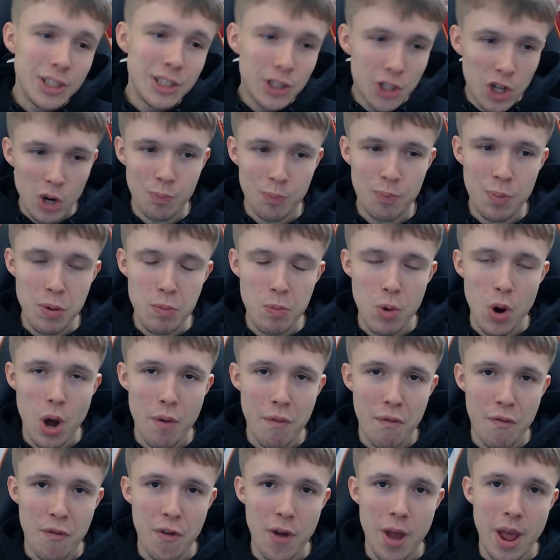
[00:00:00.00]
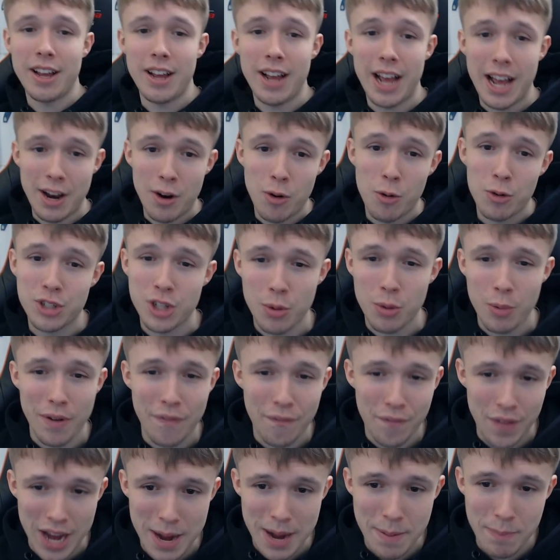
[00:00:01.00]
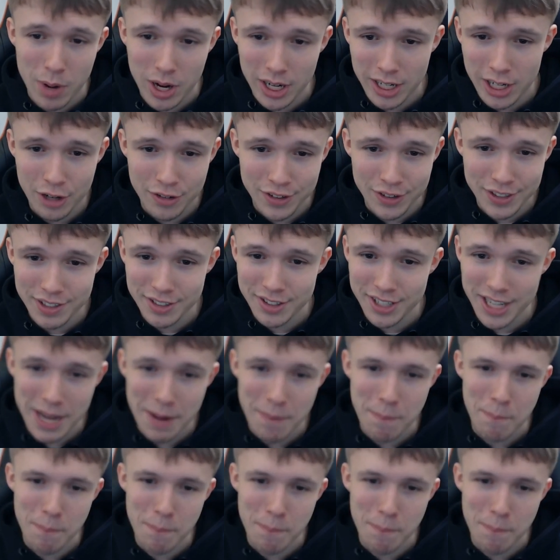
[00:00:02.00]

could be worth it. And also would fit in my current team,